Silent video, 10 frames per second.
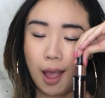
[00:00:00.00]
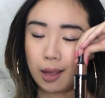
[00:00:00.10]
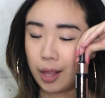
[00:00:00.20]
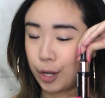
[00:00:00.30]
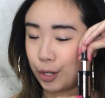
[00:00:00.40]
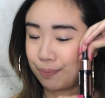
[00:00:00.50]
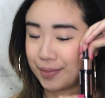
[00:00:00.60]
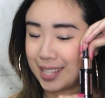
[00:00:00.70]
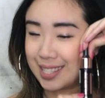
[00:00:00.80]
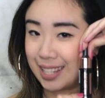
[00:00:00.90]
highlighter.
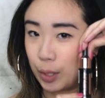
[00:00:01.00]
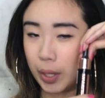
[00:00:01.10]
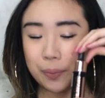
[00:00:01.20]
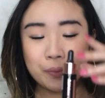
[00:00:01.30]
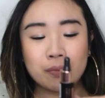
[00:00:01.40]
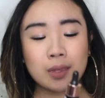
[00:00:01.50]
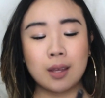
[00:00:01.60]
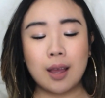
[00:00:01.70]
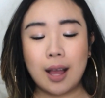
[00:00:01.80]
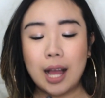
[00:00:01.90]
It's liquid.
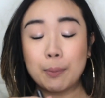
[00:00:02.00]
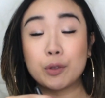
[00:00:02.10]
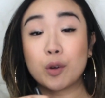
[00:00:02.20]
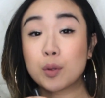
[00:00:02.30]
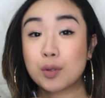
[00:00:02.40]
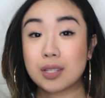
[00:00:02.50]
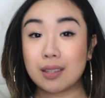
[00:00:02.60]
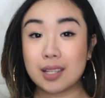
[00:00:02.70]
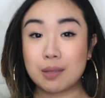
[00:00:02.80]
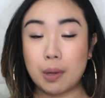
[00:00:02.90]
You've also
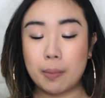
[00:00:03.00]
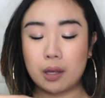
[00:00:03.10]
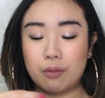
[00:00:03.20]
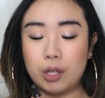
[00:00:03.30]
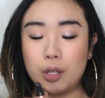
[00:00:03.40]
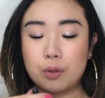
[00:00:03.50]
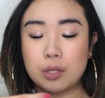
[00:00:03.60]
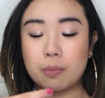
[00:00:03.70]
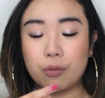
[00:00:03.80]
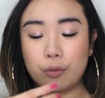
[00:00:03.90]
seen this in my makeup
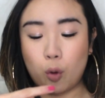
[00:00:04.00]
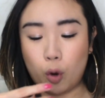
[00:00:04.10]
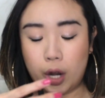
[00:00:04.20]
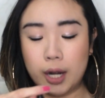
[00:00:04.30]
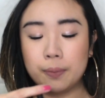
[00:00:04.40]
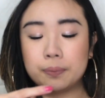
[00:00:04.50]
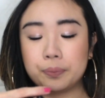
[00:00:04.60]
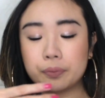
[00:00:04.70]
videos before.